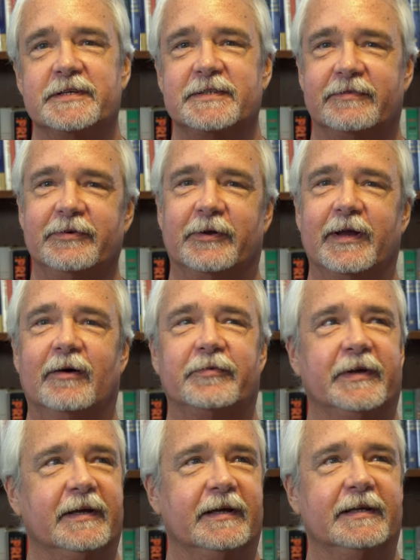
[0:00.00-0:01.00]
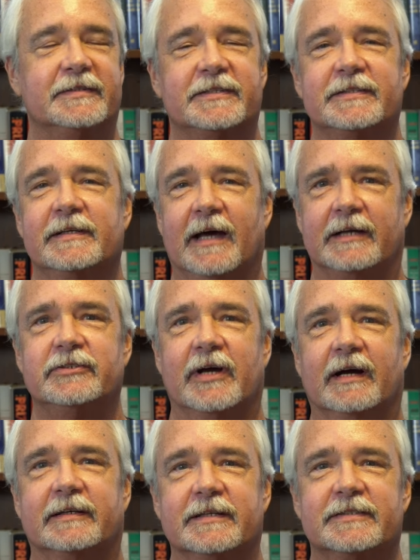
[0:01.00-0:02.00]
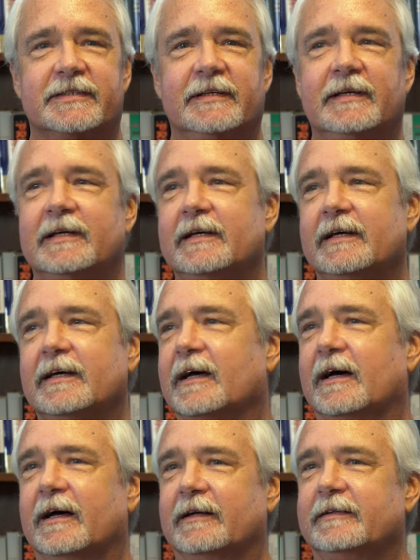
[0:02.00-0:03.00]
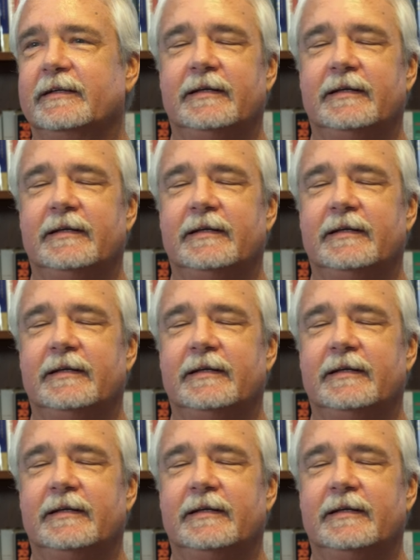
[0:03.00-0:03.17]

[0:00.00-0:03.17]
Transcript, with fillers: this in Philadelphia, it's I checked it's uh,